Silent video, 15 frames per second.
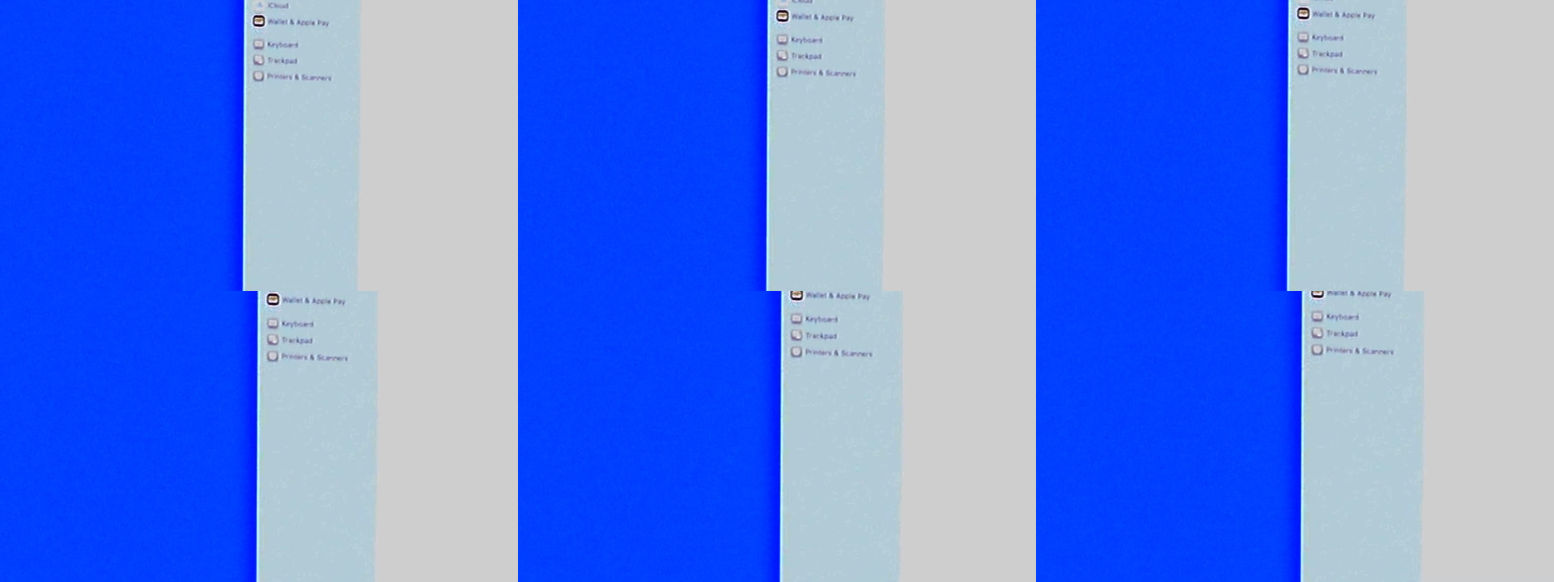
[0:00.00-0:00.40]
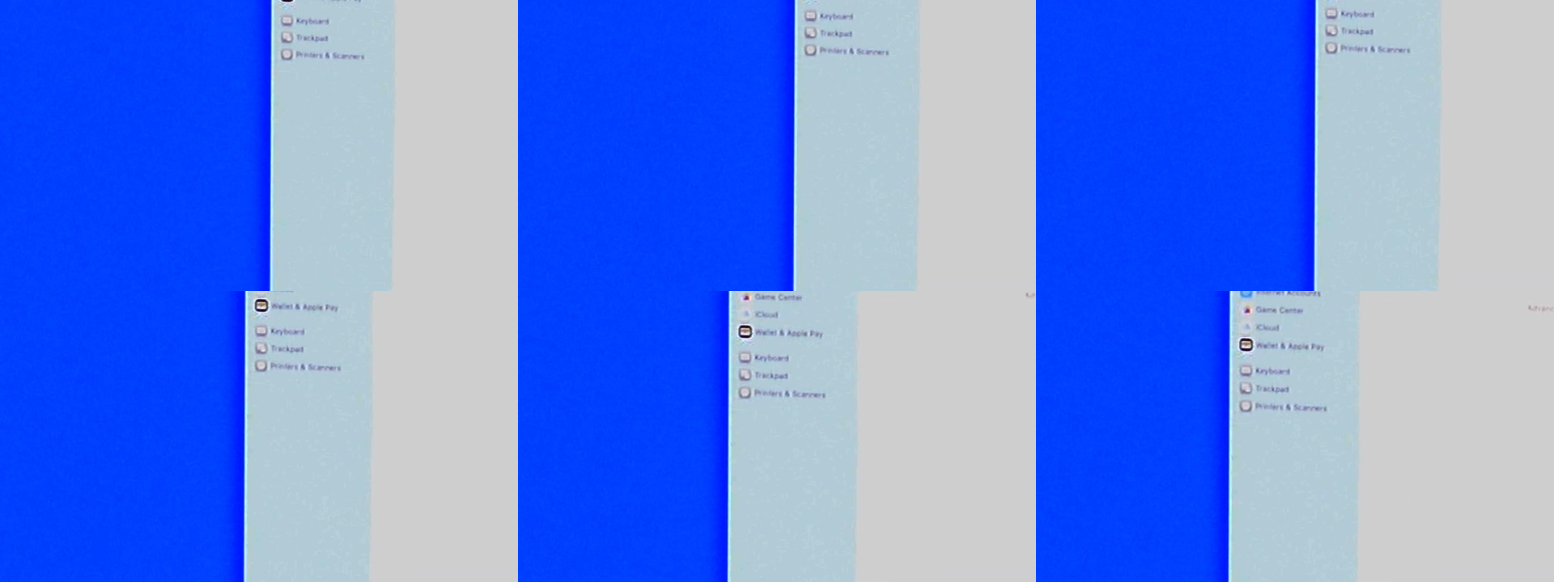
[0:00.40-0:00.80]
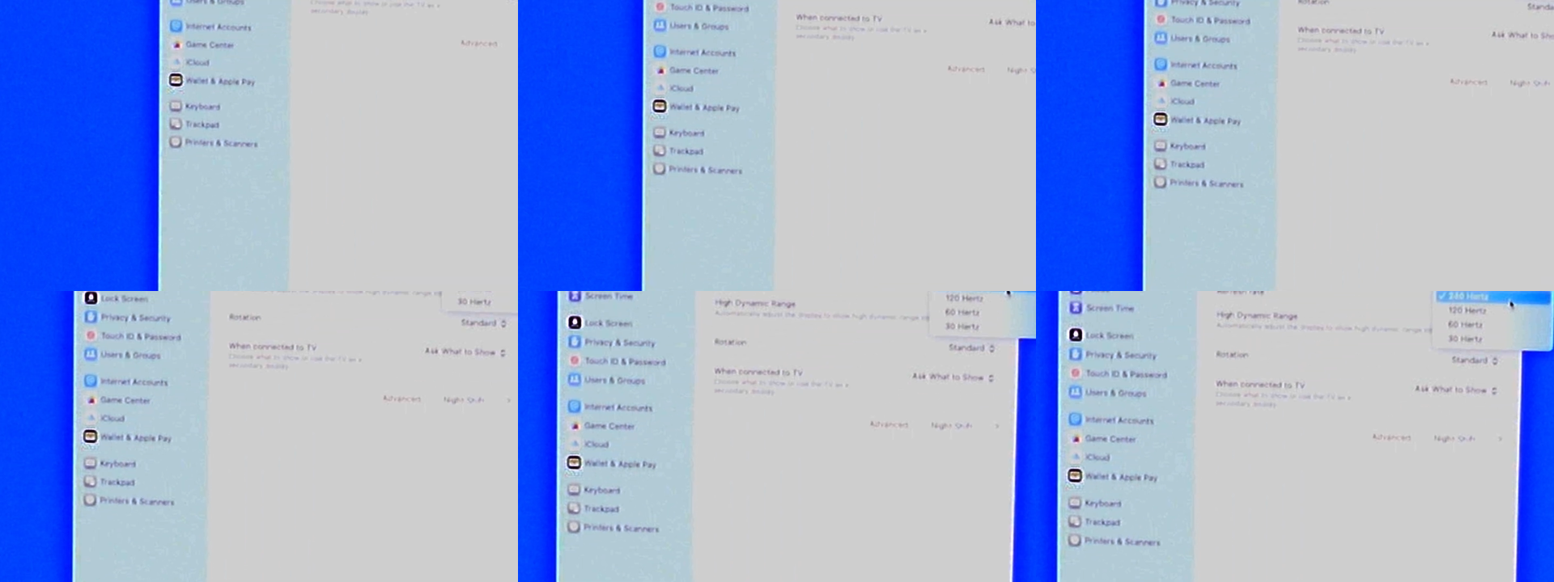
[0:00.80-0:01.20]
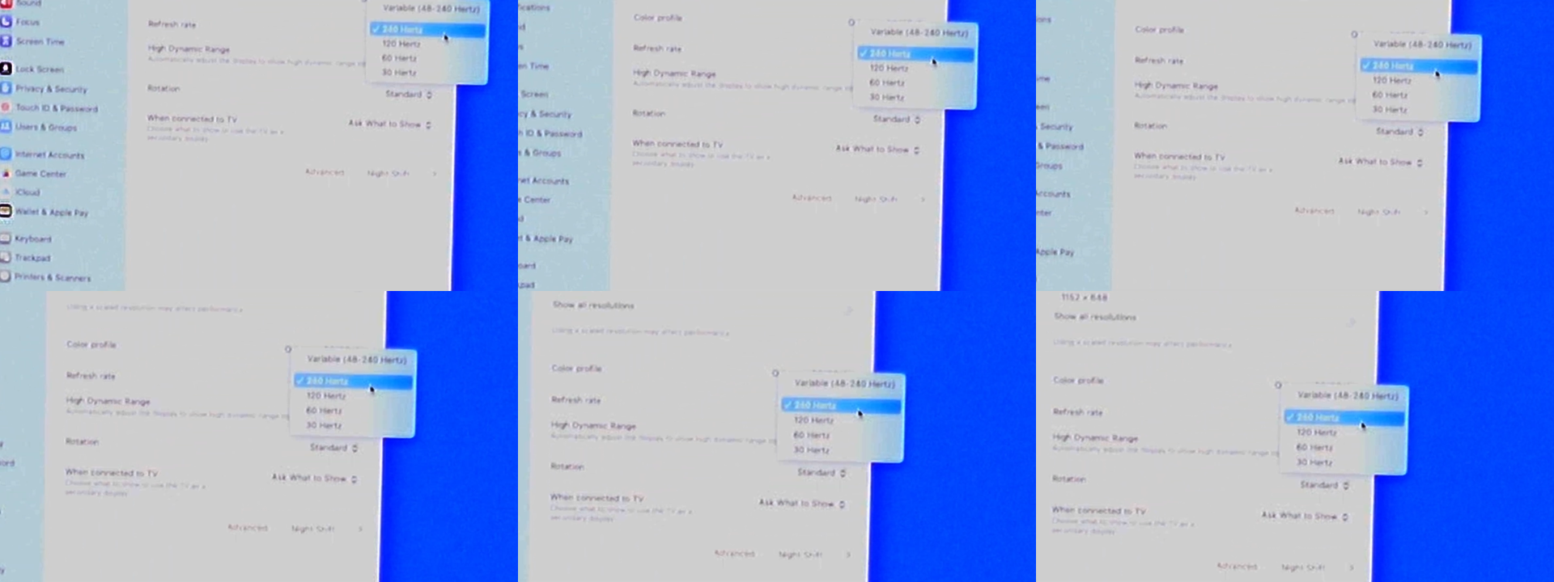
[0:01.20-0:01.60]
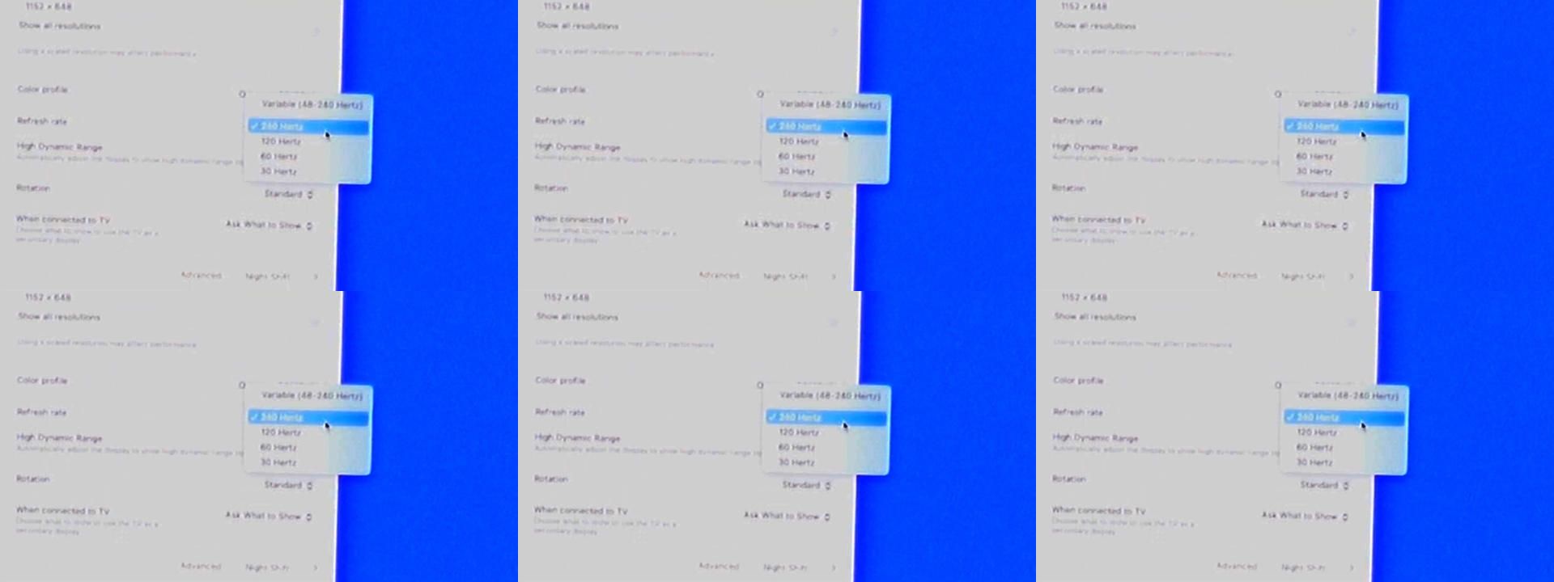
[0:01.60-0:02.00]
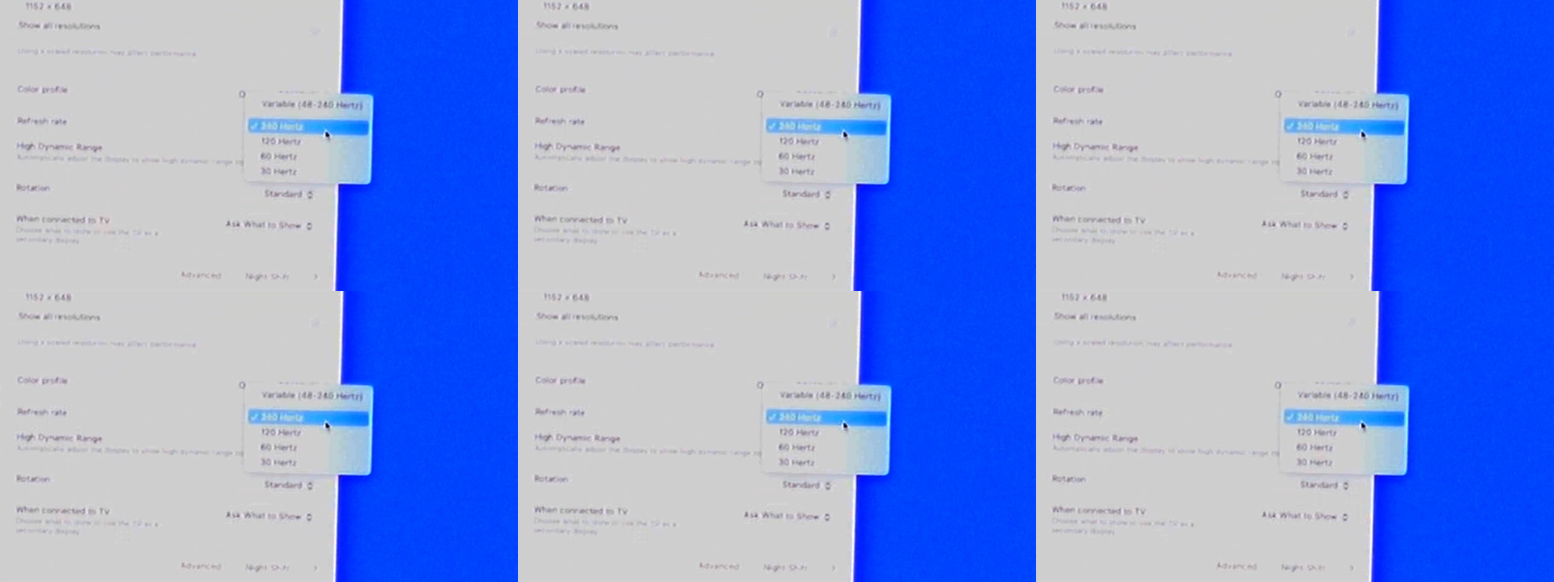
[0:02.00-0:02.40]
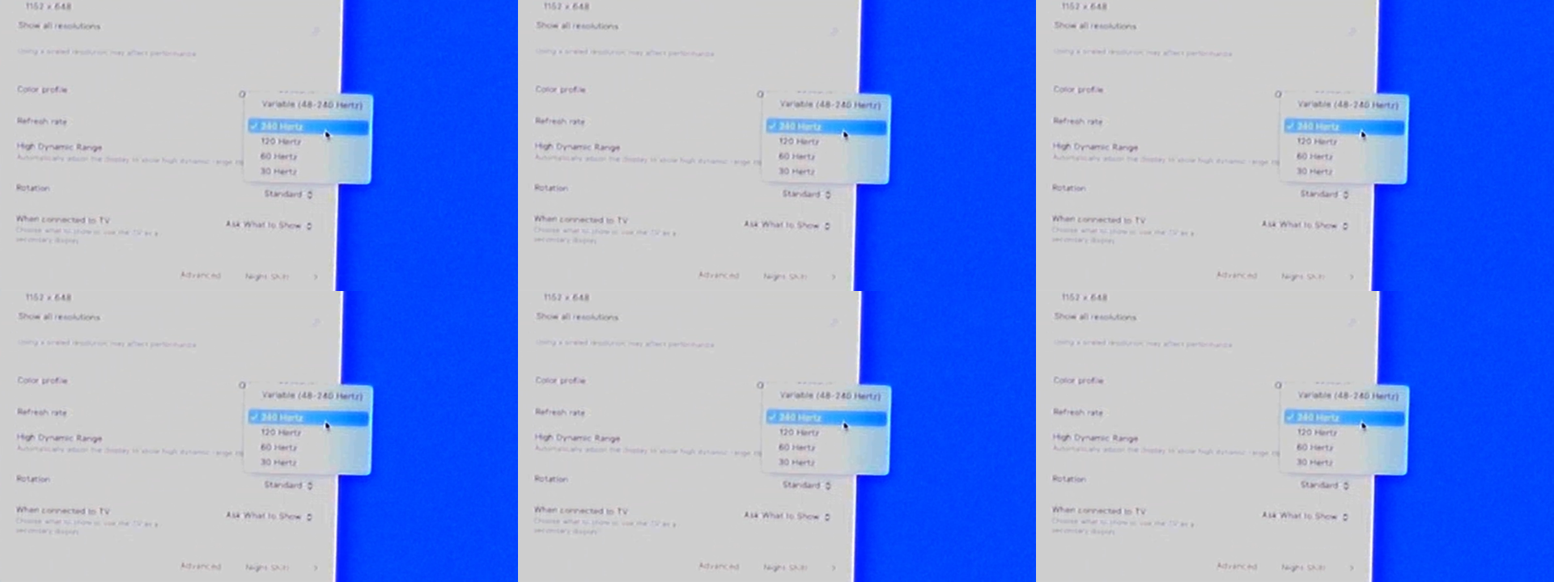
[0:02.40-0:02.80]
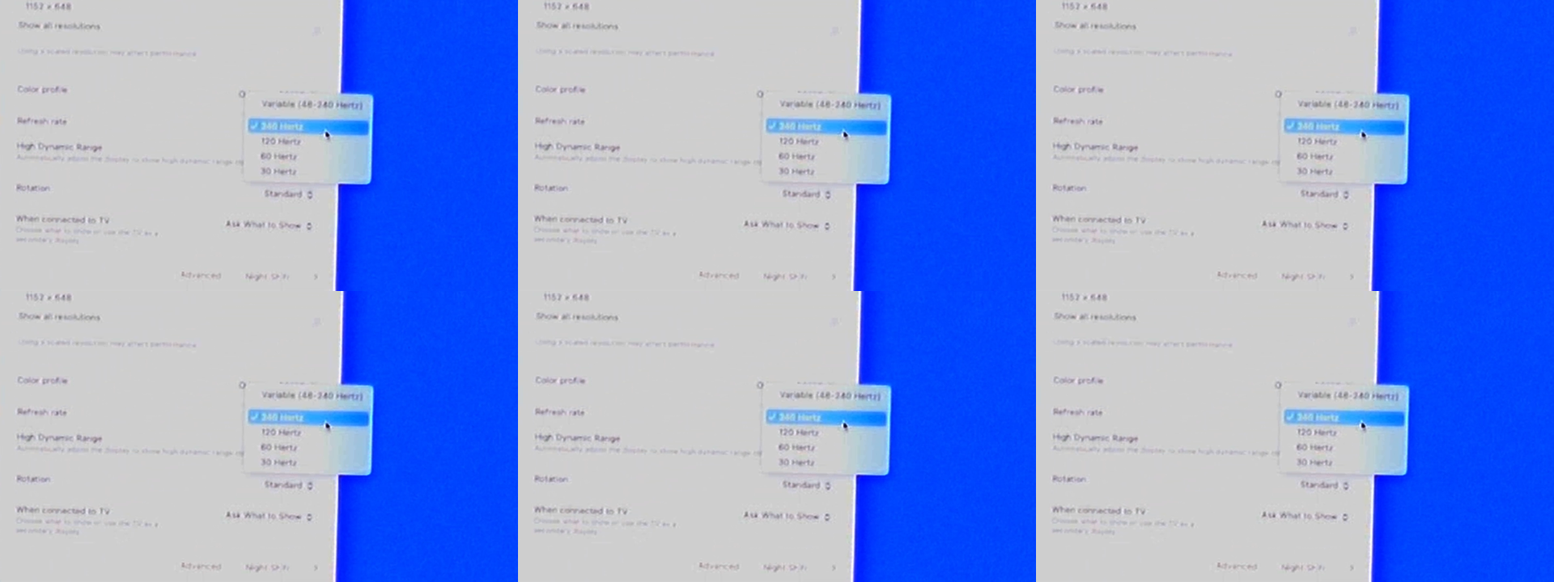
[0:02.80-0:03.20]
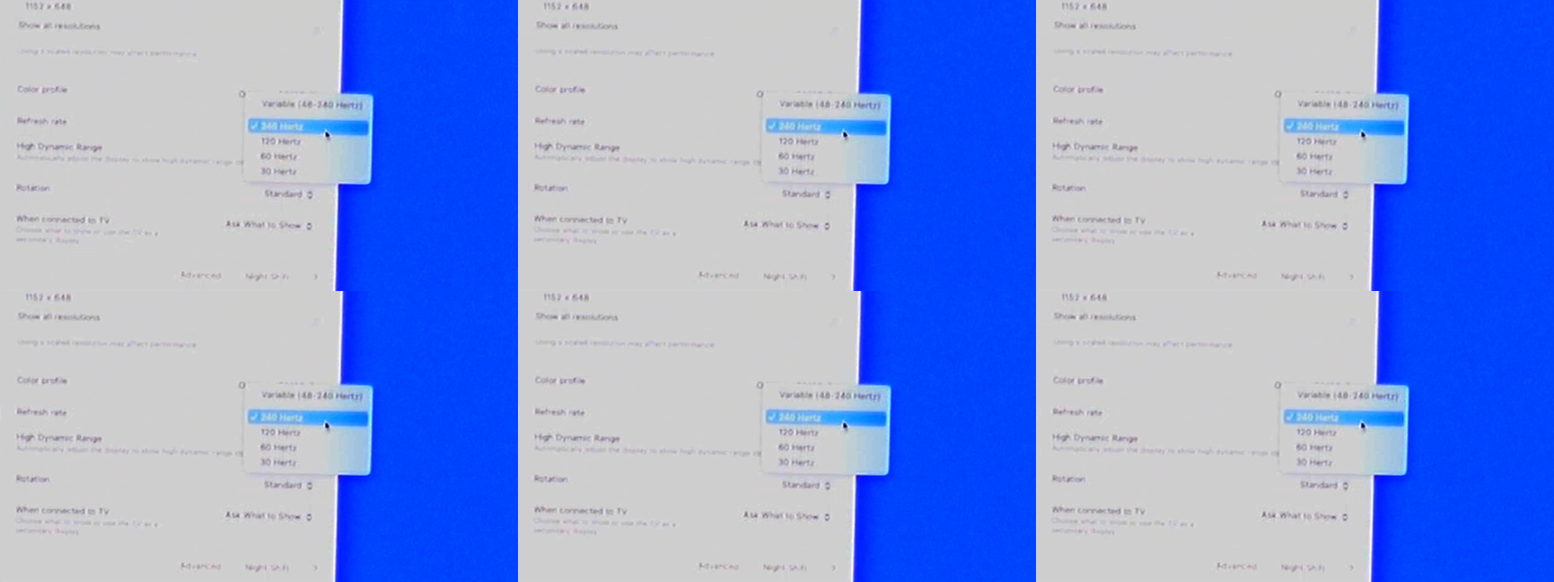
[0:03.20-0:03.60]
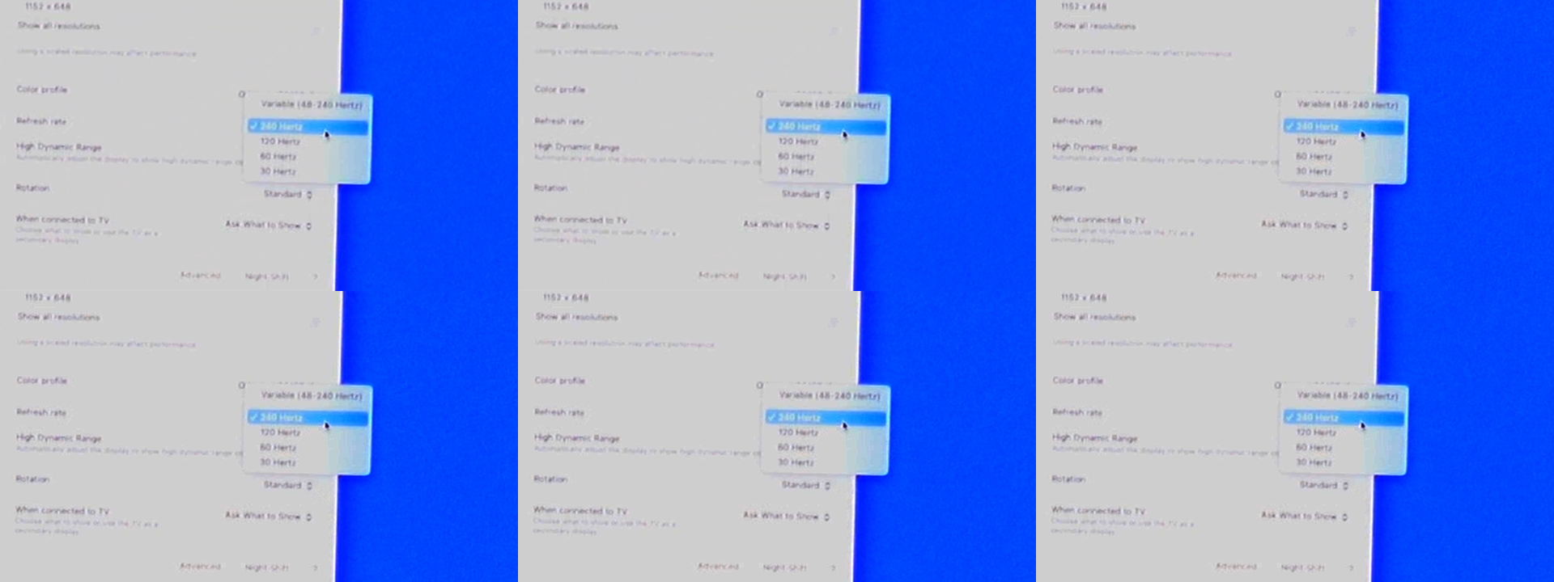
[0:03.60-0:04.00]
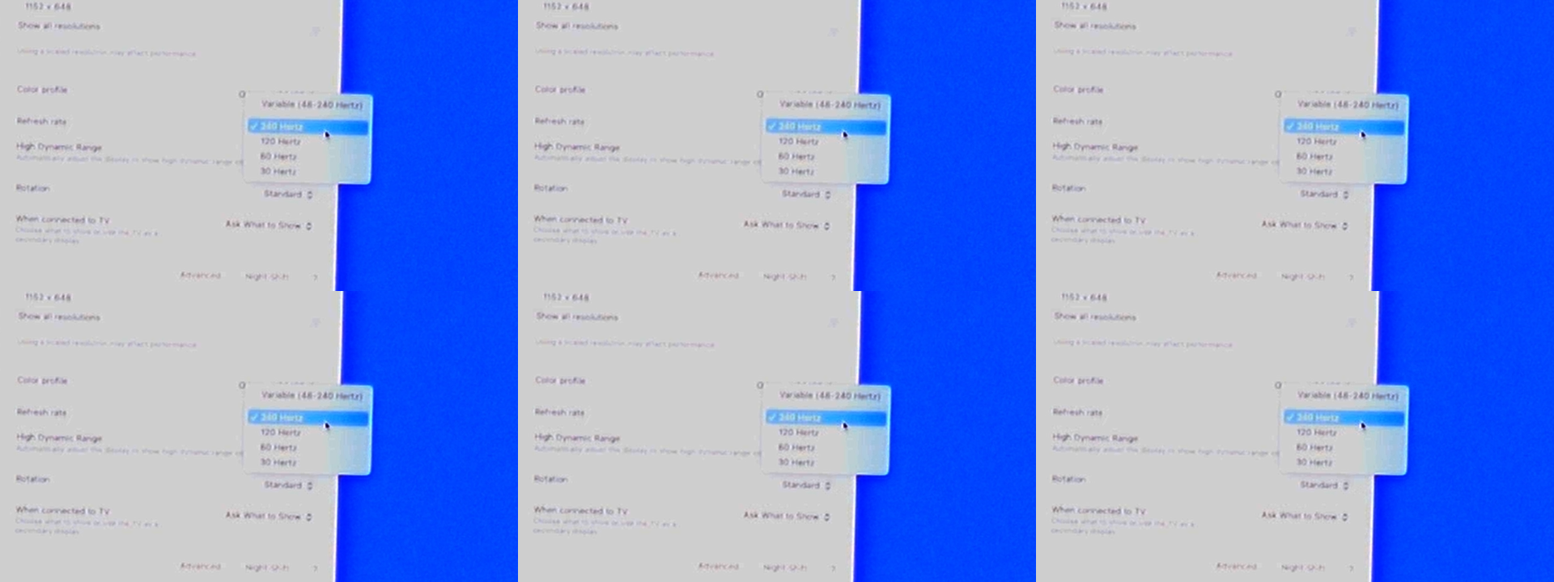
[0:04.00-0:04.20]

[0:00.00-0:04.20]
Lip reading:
(no speaker visible)